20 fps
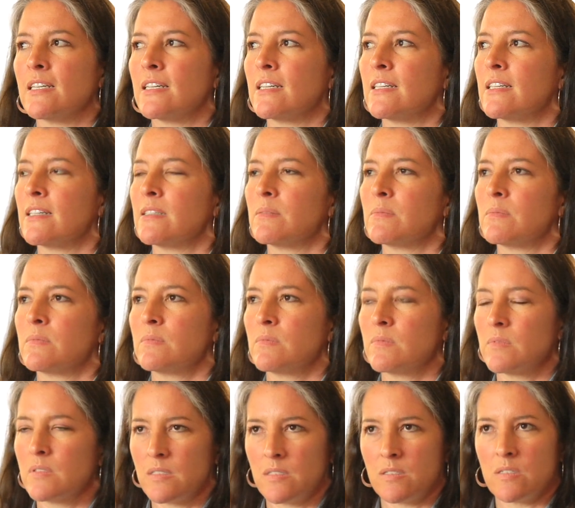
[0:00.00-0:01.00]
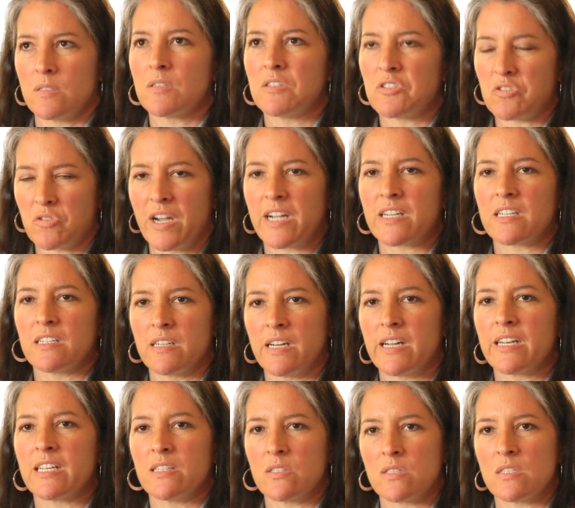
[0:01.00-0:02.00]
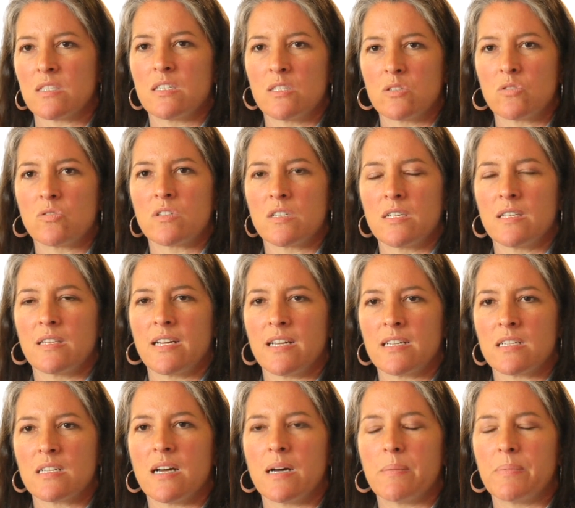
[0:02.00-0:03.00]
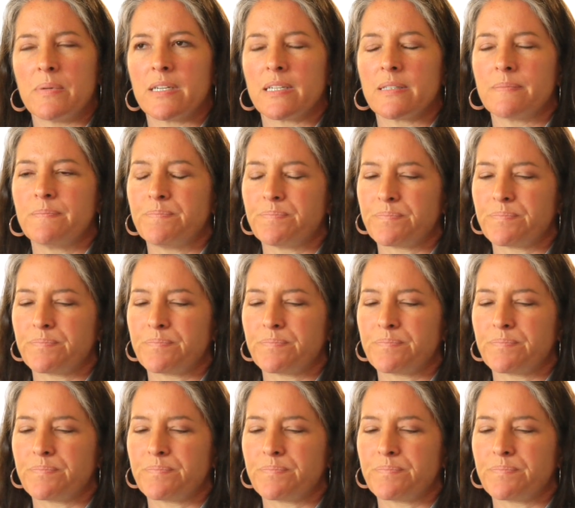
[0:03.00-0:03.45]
attract an audience that's interested in that topic.